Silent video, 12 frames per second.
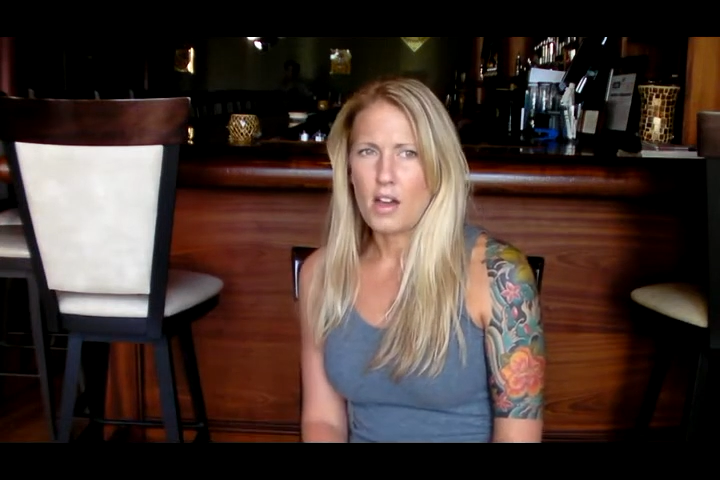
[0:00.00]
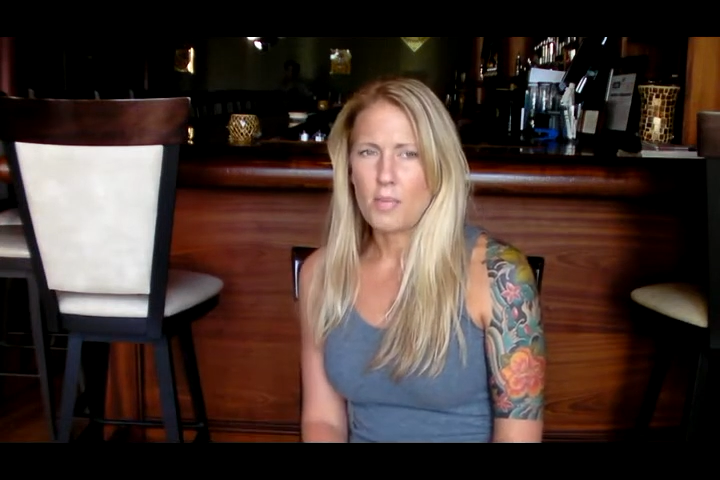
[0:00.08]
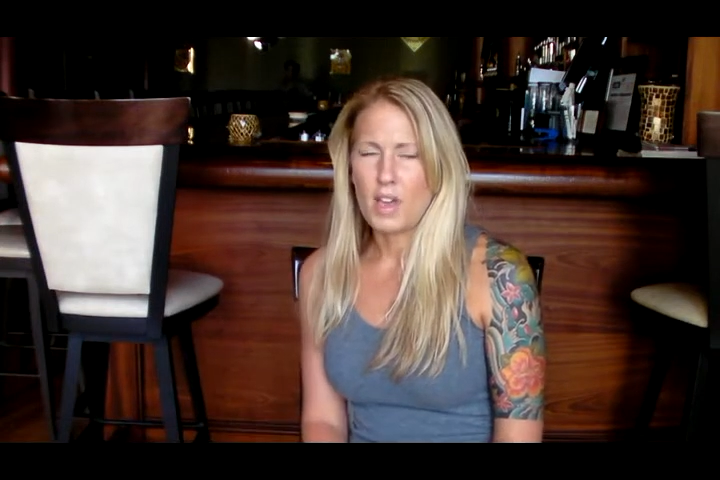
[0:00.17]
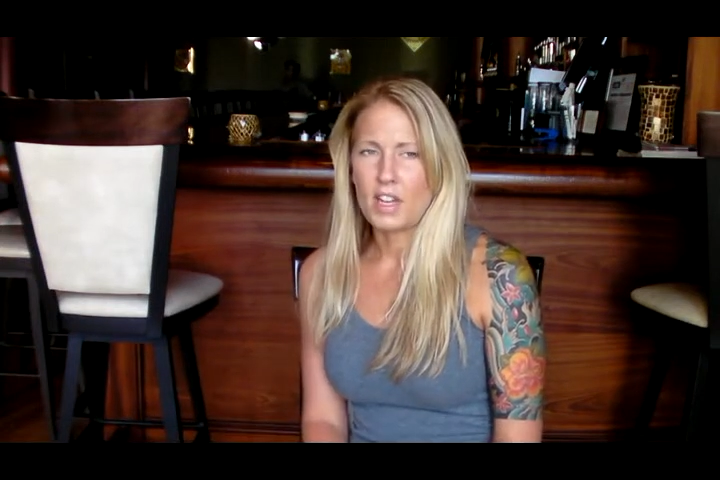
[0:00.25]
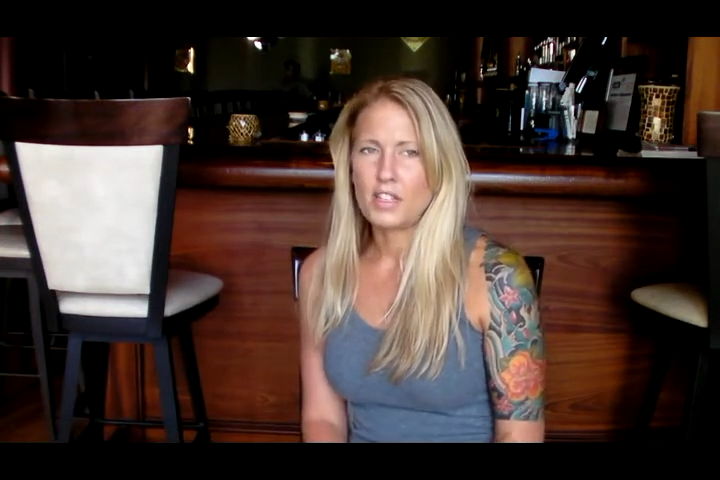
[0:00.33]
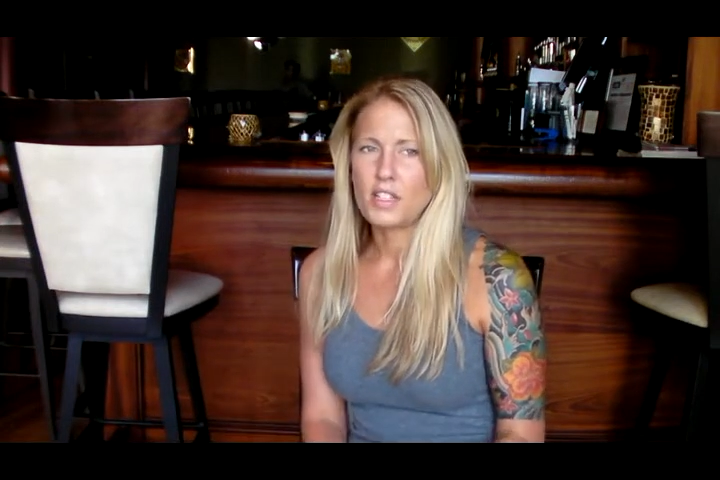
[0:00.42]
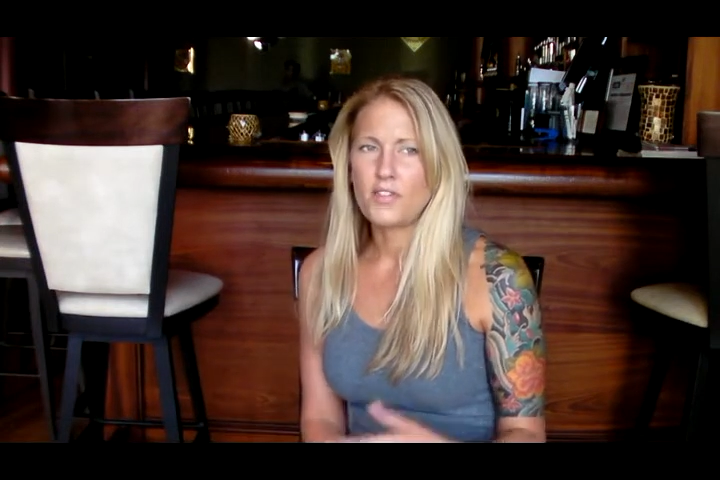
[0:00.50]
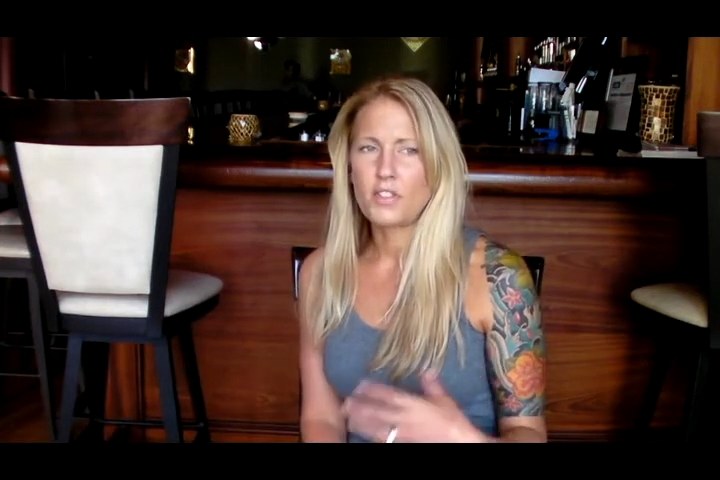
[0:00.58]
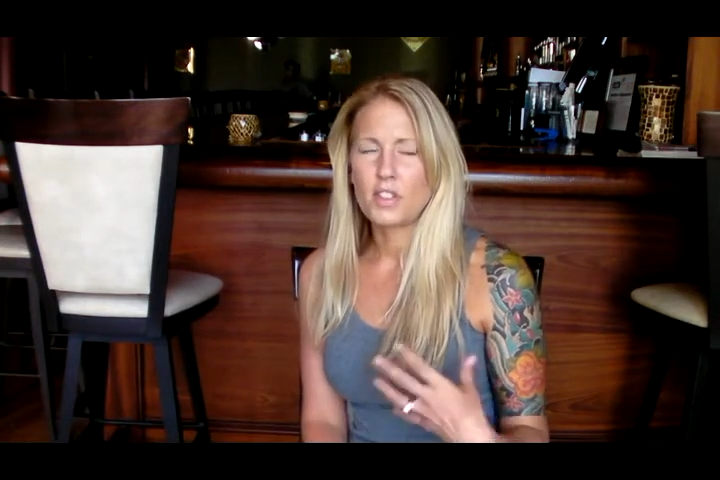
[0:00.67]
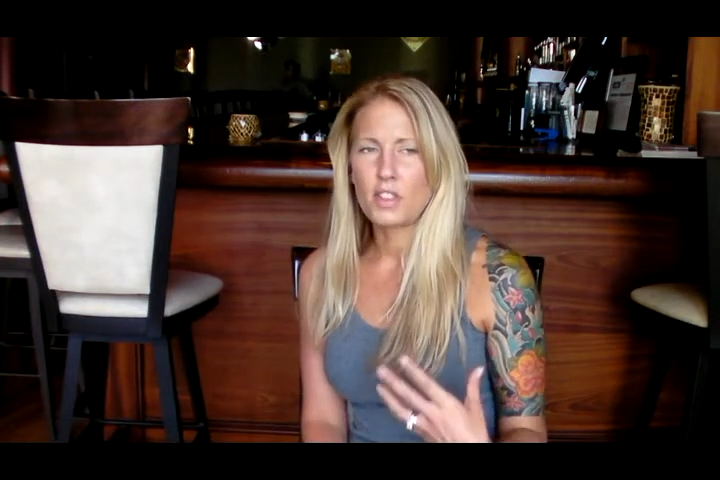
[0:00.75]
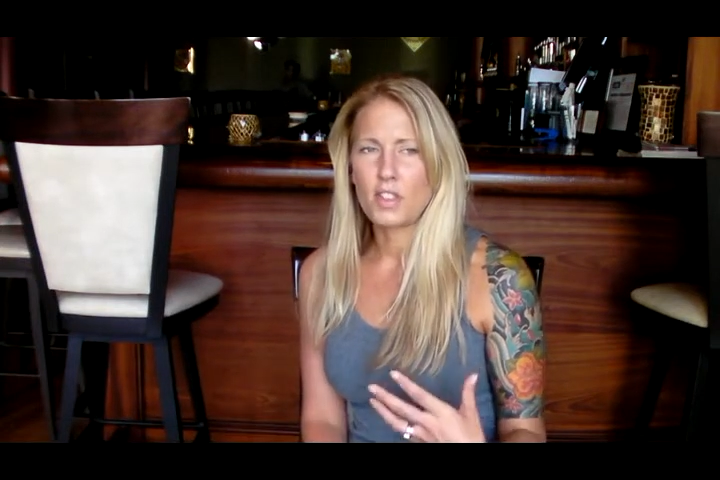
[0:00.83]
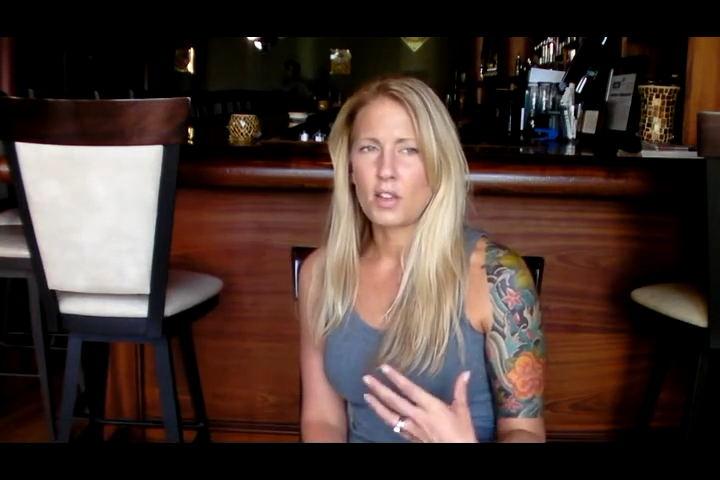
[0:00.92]
And I
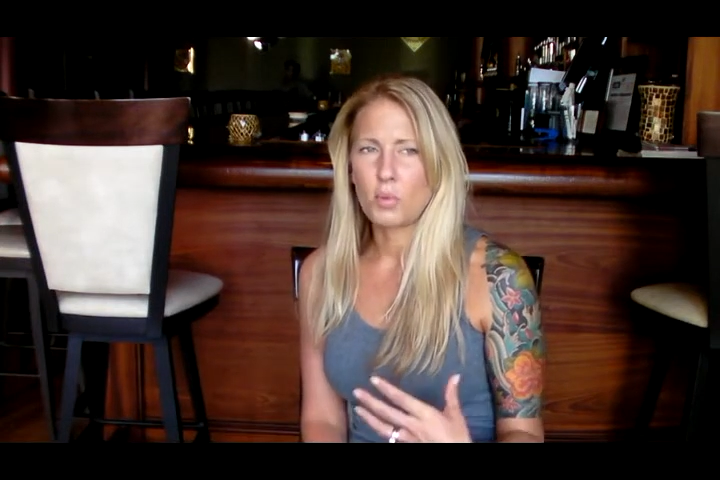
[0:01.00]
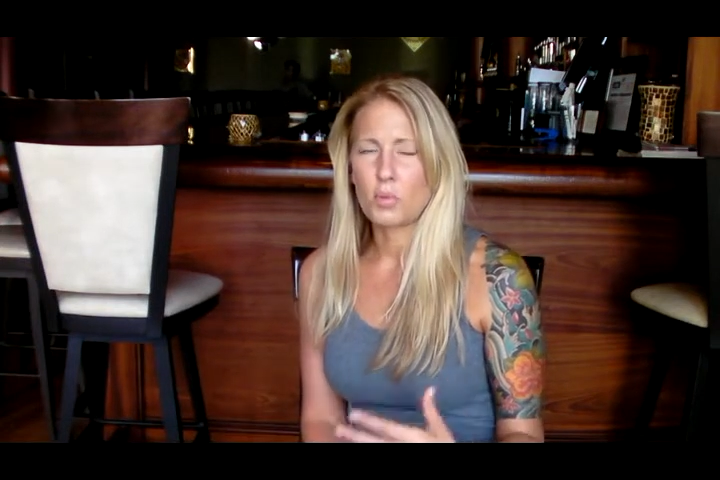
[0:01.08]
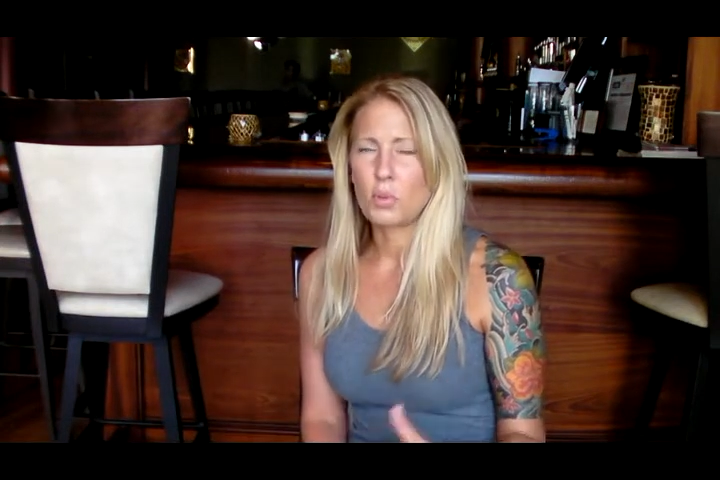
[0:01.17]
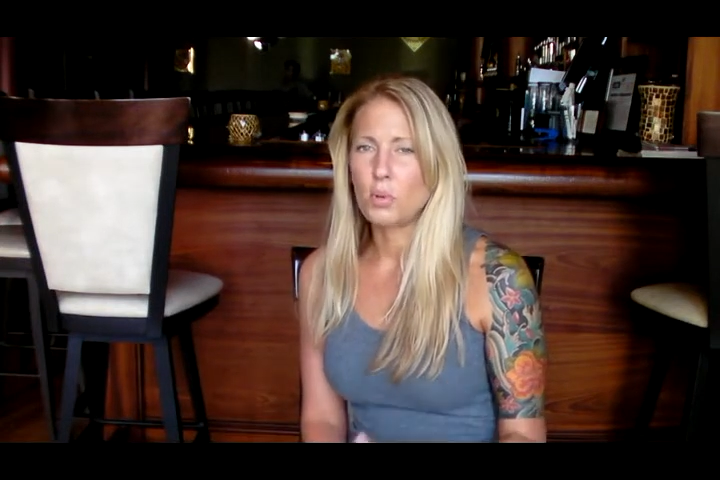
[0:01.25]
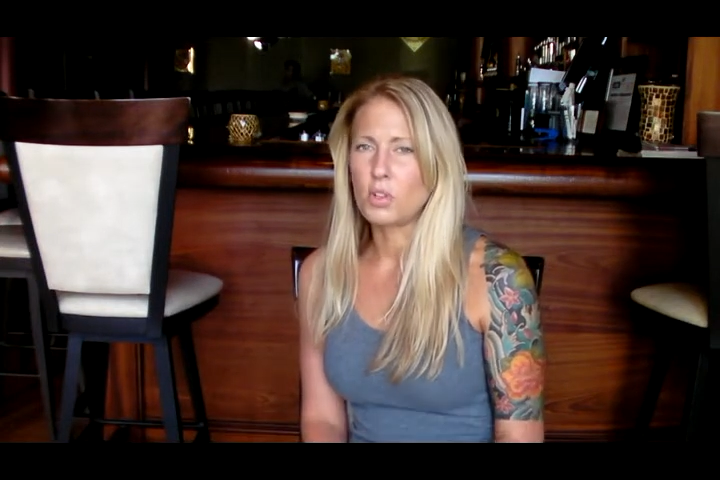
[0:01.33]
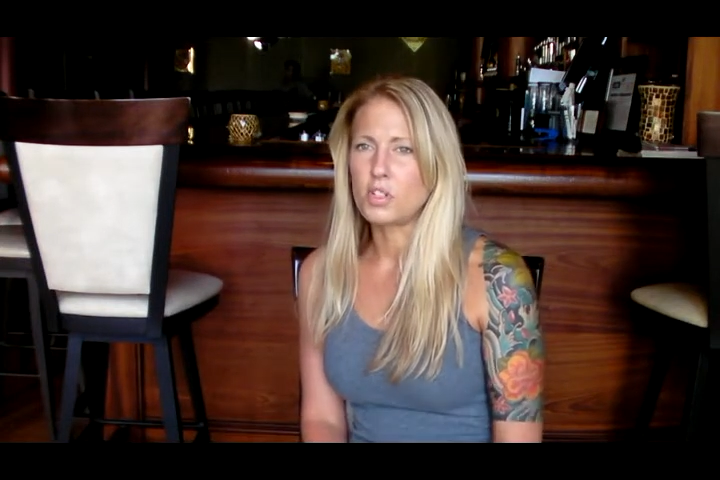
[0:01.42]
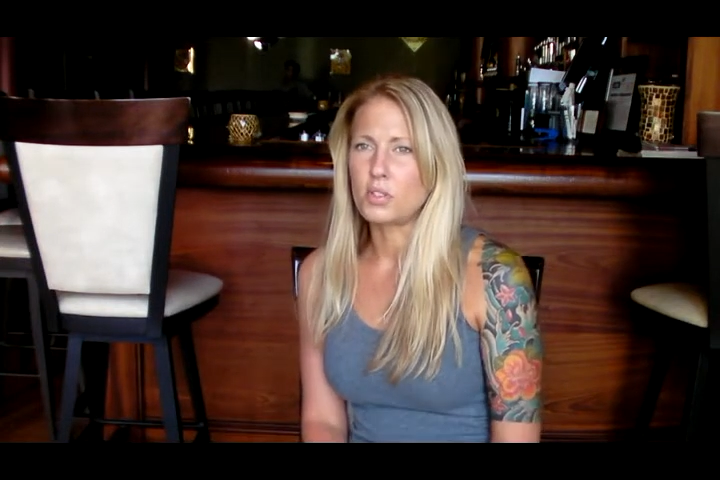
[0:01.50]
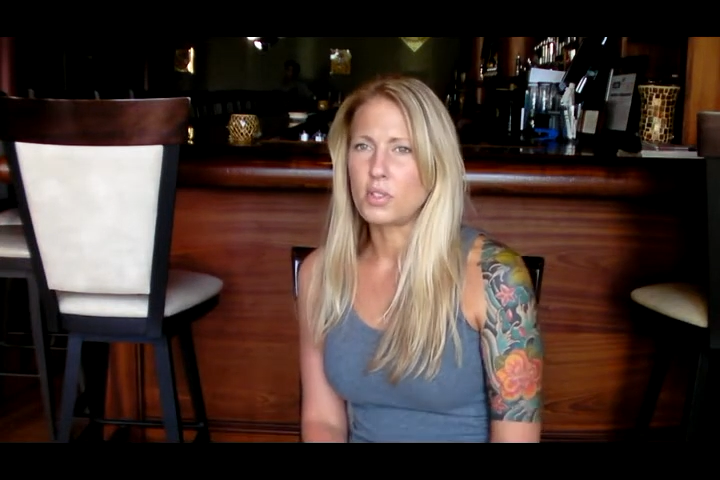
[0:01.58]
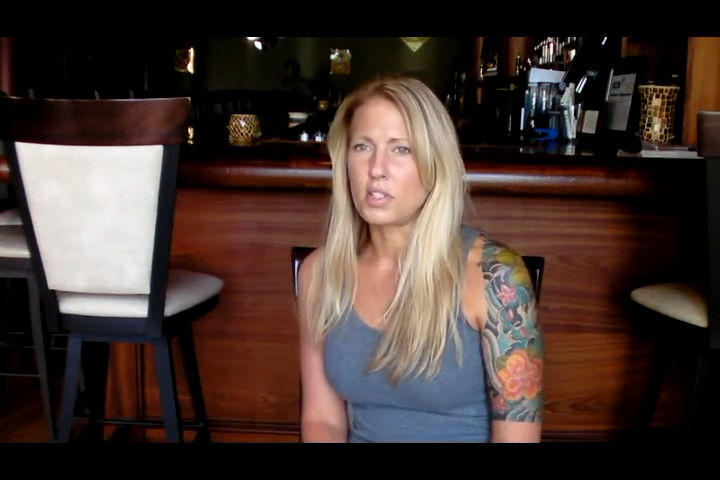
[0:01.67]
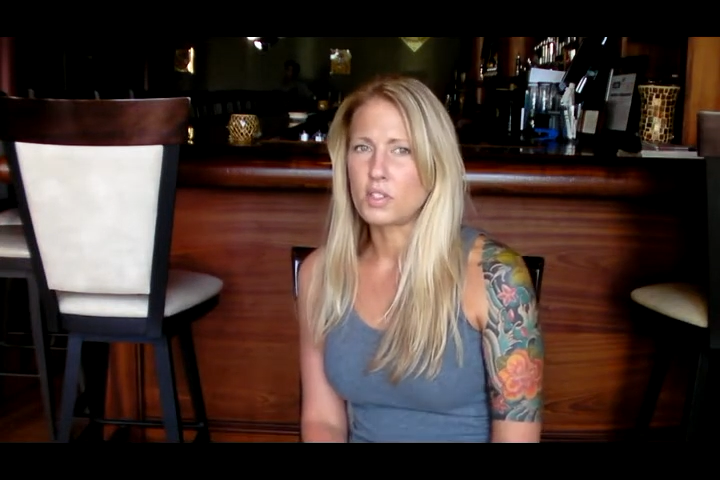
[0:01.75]
definitely think with what we're doing